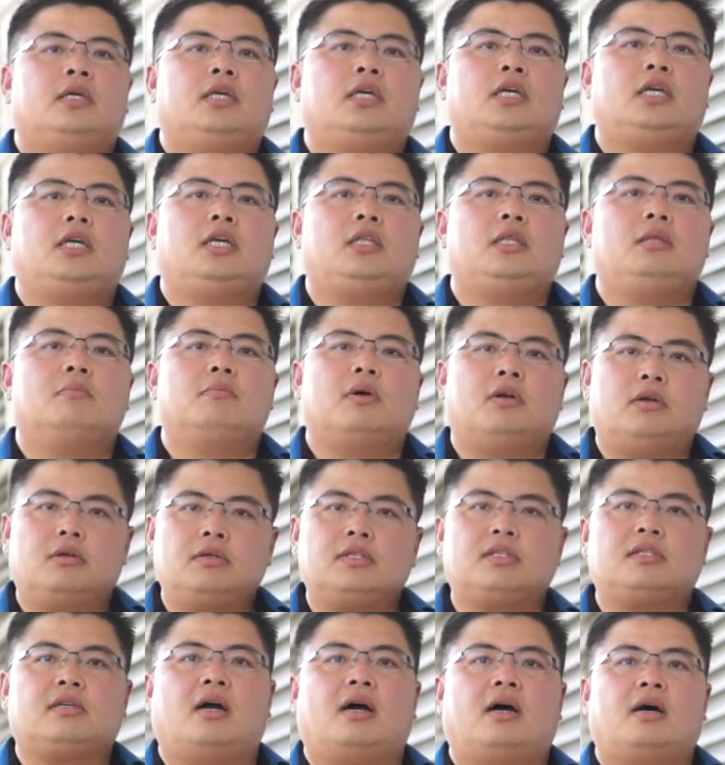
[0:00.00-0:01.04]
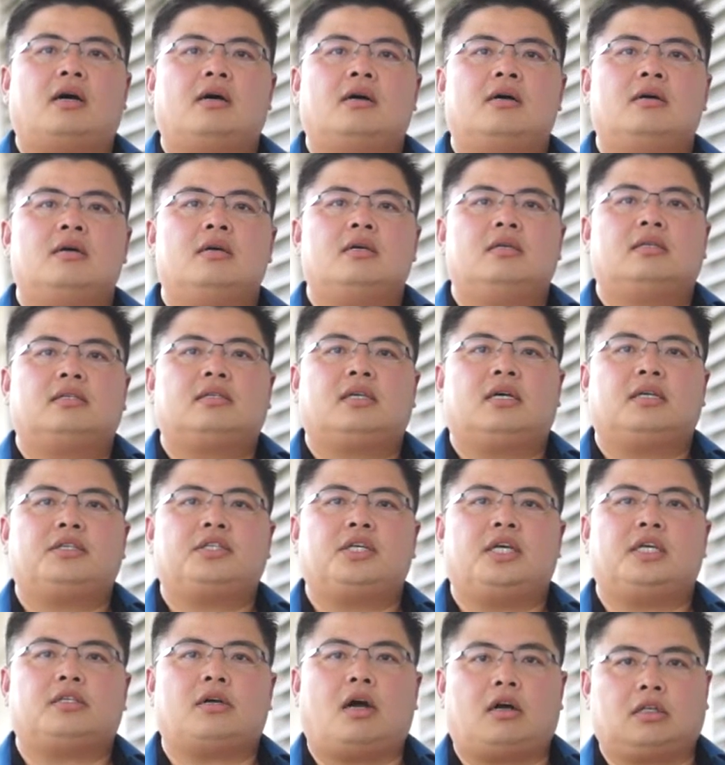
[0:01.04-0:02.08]
In mollusca,
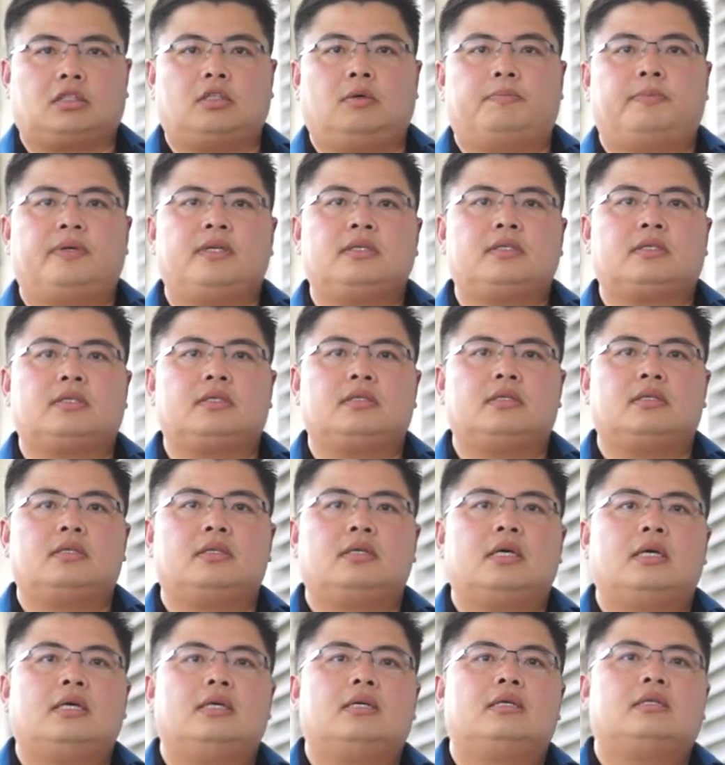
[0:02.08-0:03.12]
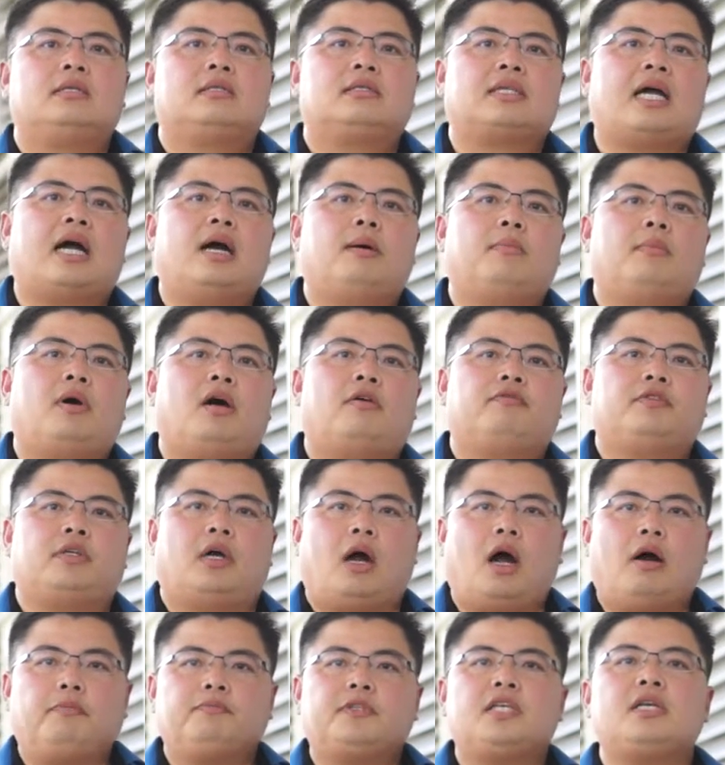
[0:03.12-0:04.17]
such as octopus, some of the
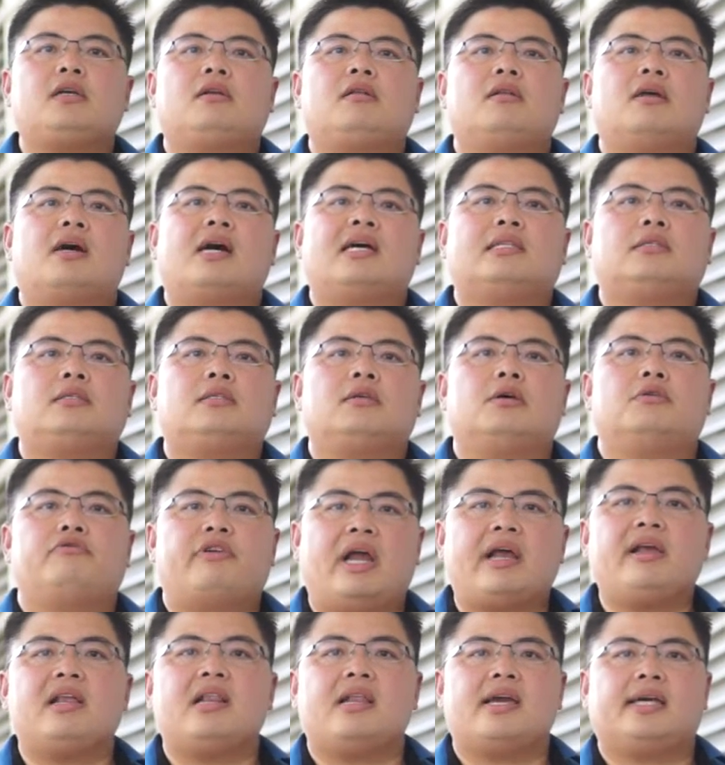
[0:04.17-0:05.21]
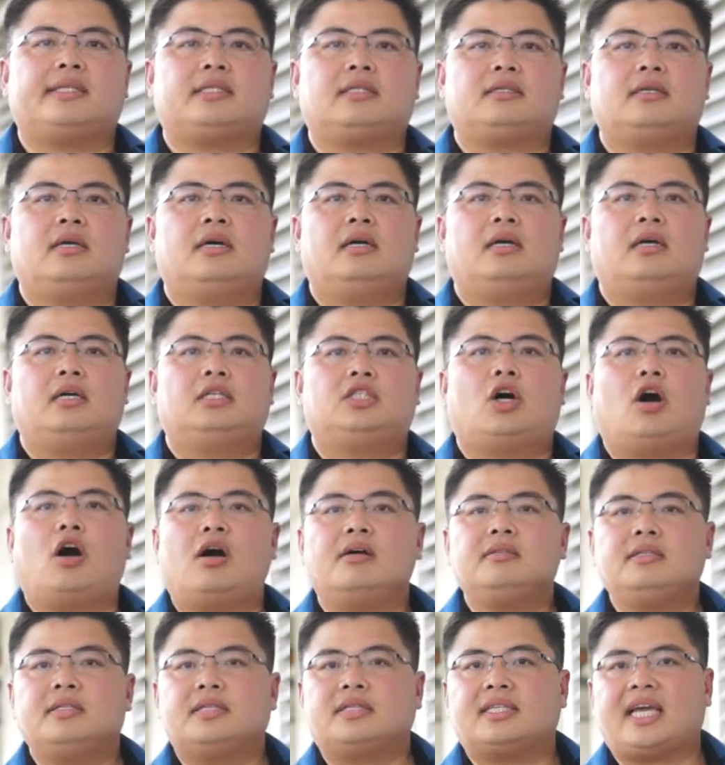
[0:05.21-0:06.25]
optic glands regulate the
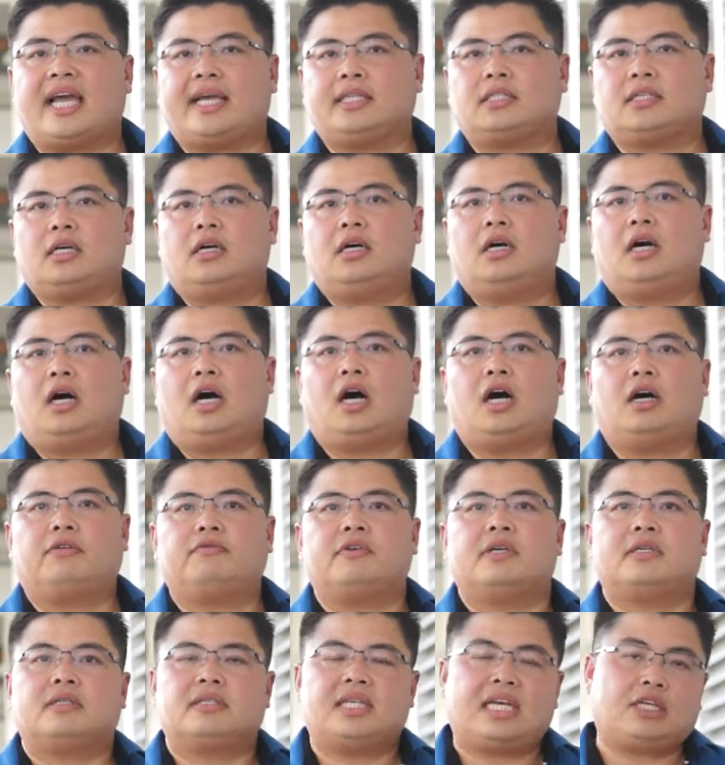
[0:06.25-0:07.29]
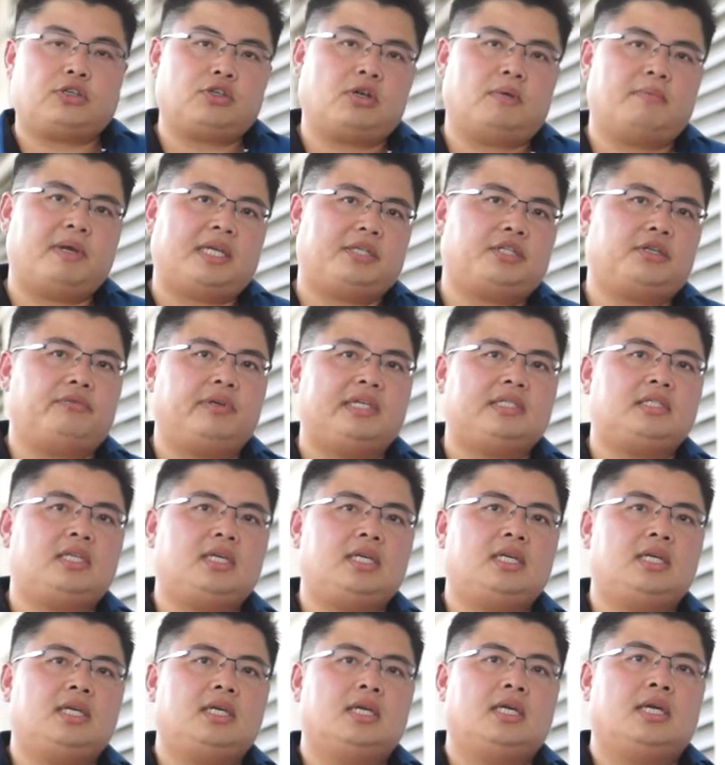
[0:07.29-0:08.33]
onset of sexual
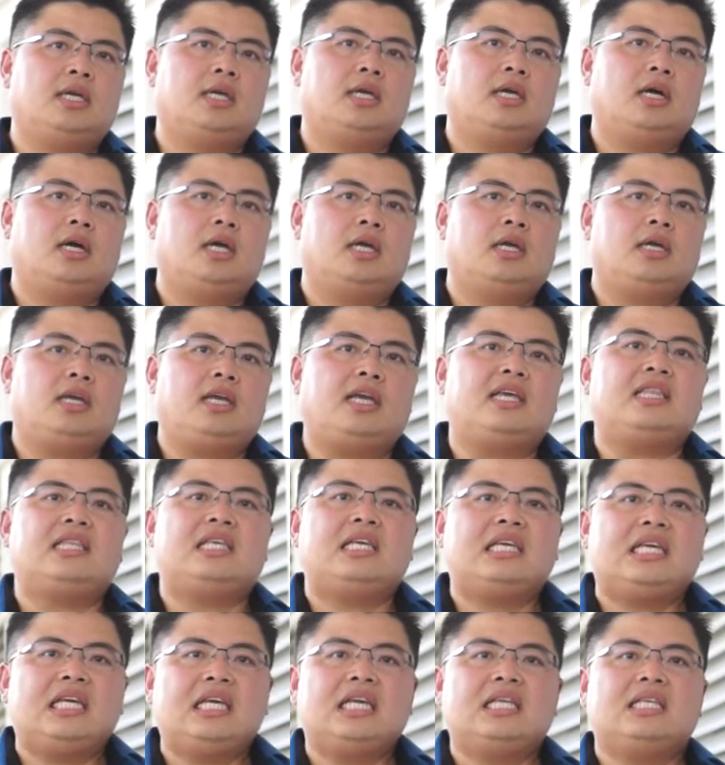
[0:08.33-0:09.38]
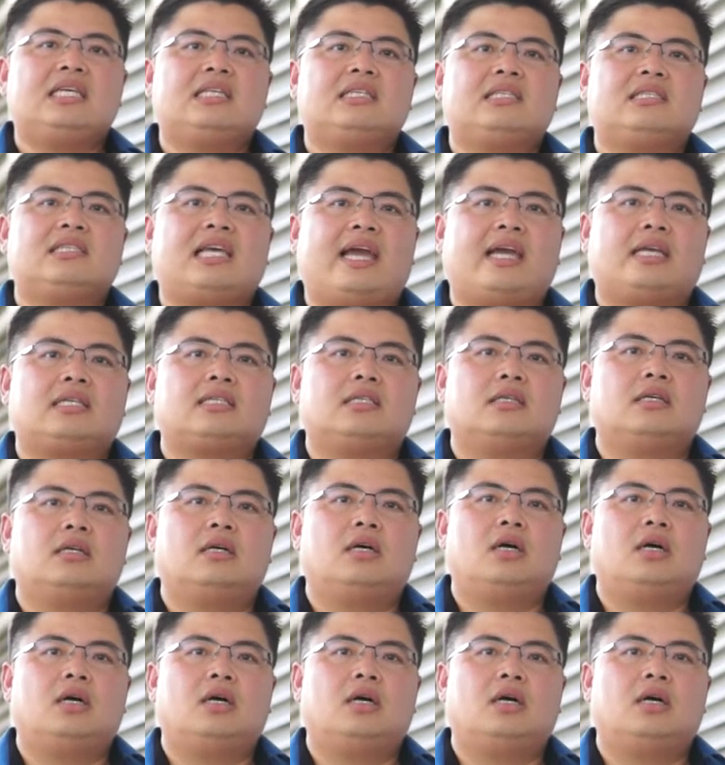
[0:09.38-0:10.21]
maturity in either sex,